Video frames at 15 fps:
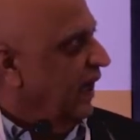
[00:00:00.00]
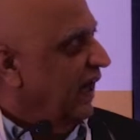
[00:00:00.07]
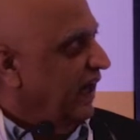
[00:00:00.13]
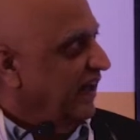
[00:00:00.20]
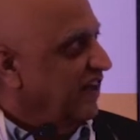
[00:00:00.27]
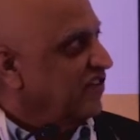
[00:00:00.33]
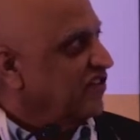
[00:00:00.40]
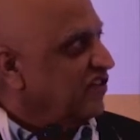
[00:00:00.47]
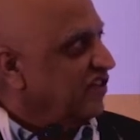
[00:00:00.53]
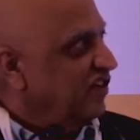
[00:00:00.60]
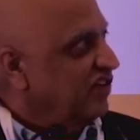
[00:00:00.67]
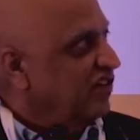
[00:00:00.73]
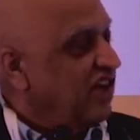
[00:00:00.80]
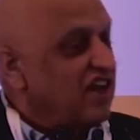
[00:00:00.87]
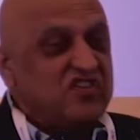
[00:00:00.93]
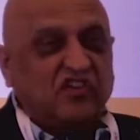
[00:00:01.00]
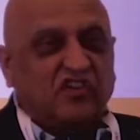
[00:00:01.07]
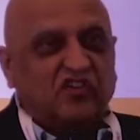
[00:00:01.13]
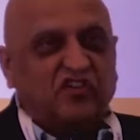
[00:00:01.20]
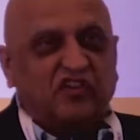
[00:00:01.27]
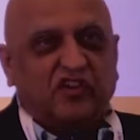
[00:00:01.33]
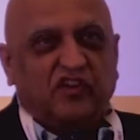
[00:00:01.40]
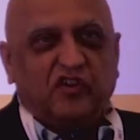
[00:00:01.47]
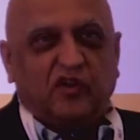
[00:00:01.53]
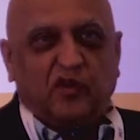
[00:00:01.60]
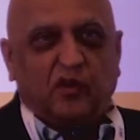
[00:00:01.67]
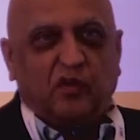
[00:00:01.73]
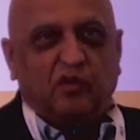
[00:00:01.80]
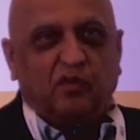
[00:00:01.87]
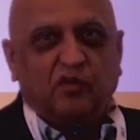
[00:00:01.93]
And it's a dangerous thing to
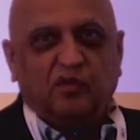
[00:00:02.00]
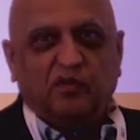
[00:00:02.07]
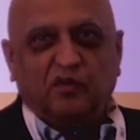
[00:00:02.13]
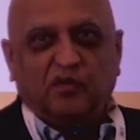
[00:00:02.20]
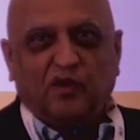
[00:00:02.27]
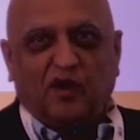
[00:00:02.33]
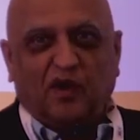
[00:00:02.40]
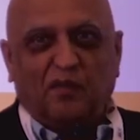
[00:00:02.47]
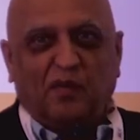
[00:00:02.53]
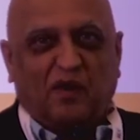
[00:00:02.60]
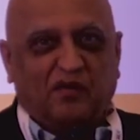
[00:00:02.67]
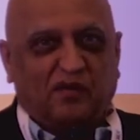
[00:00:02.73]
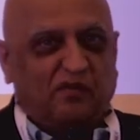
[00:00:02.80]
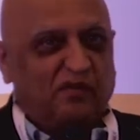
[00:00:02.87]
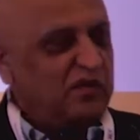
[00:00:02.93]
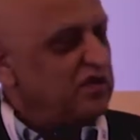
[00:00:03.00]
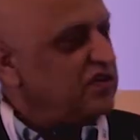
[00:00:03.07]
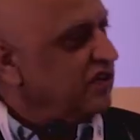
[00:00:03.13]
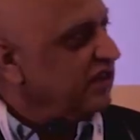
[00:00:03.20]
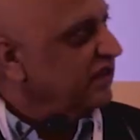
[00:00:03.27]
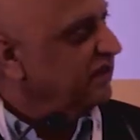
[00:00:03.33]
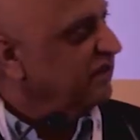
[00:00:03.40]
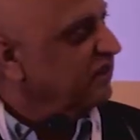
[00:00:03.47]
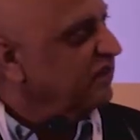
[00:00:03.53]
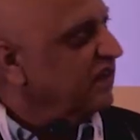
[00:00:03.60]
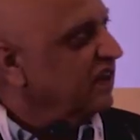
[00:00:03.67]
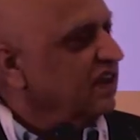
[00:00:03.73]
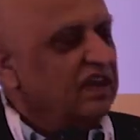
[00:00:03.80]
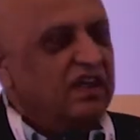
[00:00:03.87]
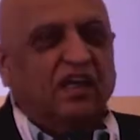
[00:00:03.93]
do, to talk about the future.
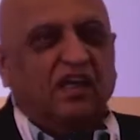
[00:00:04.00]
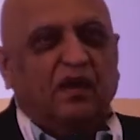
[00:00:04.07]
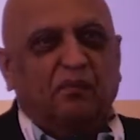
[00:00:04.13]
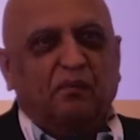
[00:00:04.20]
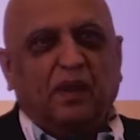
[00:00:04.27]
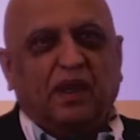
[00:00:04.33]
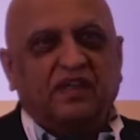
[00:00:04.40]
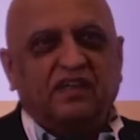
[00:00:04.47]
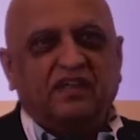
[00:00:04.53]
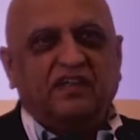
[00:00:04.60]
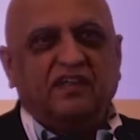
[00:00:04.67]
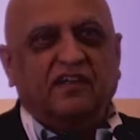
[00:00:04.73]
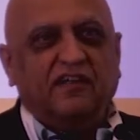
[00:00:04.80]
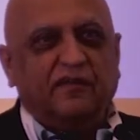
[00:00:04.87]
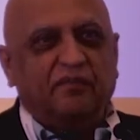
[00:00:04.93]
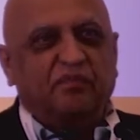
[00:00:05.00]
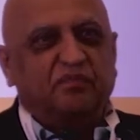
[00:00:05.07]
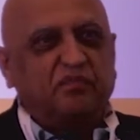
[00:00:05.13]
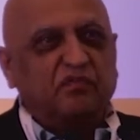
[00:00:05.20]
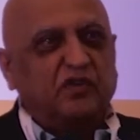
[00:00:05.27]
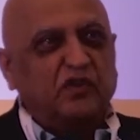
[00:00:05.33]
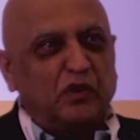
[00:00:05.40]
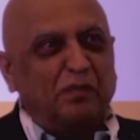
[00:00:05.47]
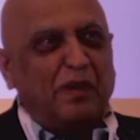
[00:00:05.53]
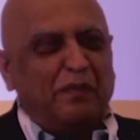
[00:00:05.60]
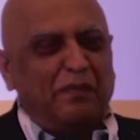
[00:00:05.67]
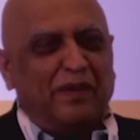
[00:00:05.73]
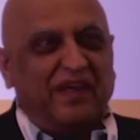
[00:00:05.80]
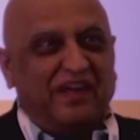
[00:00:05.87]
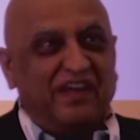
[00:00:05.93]
But, my
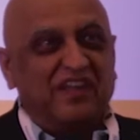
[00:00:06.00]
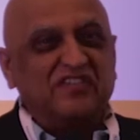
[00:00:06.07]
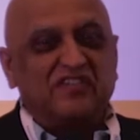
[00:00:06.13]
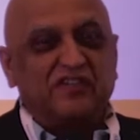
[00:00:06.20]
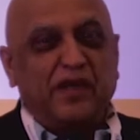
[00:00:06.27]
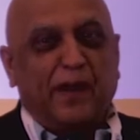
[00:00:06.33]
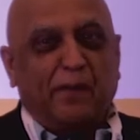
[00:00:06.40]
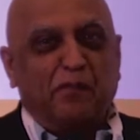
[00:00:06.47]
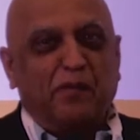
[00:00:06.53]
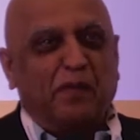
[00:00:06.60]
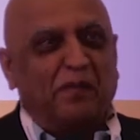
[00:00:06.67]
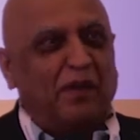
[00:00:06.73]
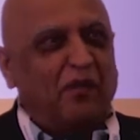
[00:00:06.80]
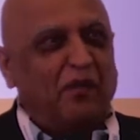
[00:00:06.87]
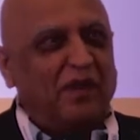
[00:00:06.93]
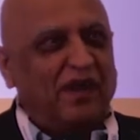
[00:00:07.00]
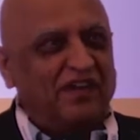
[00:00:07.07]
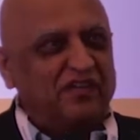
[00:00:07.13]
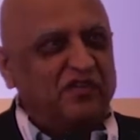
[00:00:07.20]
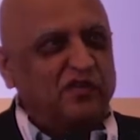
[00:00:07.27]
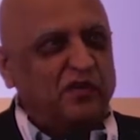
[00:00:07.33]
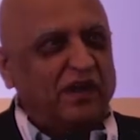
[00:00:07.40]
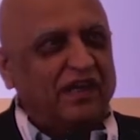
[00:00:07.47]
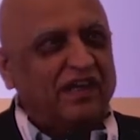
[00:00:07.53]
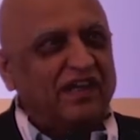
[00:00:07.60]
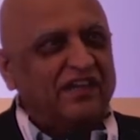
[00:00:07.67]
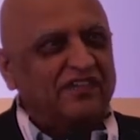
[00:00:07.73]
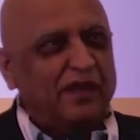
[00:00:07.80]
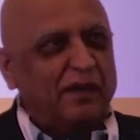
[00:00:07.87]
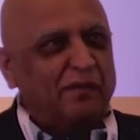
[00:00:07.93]
parents named me Bhagwan, so I
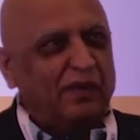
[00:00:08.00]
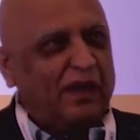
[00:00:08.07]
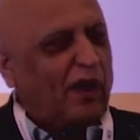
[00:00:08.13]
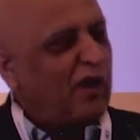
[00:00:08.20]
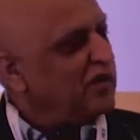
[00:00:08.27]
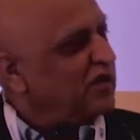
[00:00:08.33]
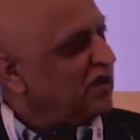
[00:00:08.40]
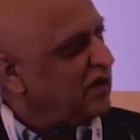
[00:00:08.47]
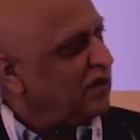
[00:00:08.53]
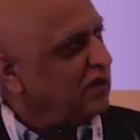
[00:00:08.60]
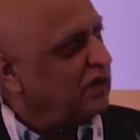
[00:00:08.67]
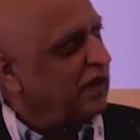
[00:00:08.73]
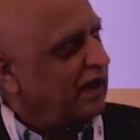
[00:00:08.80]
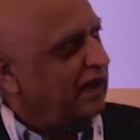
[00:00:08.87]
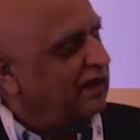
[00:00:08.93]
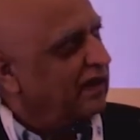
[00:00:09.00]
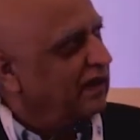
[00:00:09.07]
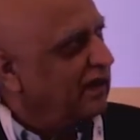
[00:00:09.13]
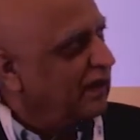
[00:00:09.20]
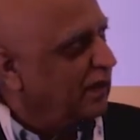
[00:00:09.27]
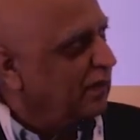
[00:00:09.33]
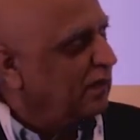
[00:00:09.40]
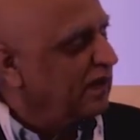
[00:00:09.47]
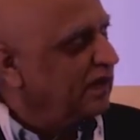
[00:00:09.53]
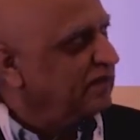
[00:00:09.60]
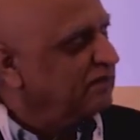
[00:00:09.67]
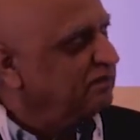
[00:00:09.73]
guess I'm allowed to do that a little bit.